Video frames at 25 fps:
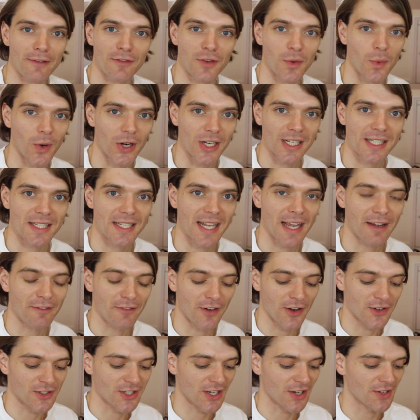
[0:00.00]
if you wanted to take
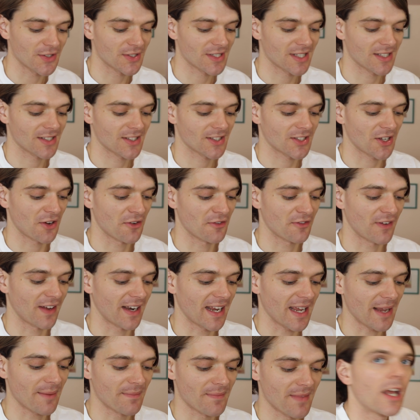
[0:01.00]
photos? So
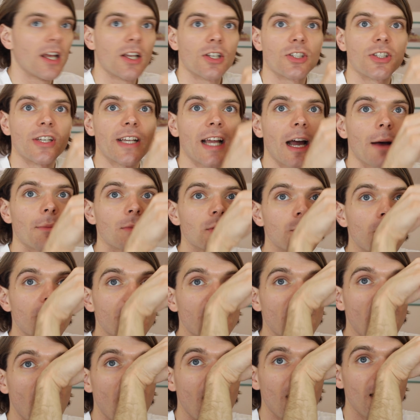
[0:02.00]
funny. She comes
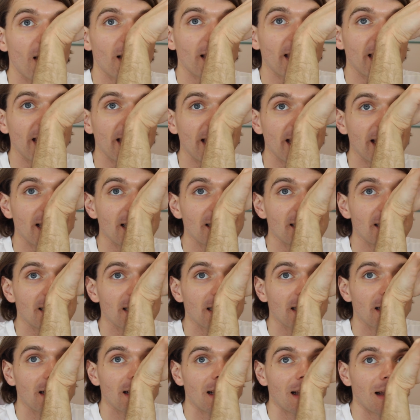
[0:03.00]
with car
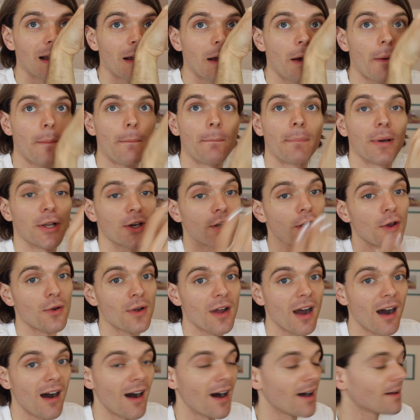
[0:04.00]
keys, but no
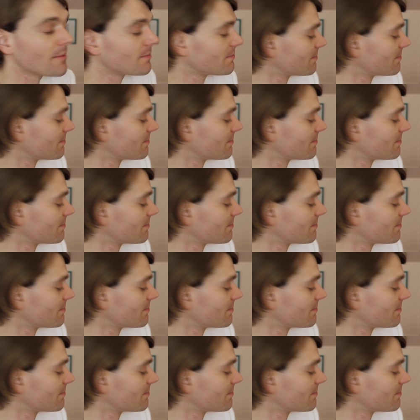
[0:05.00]
car.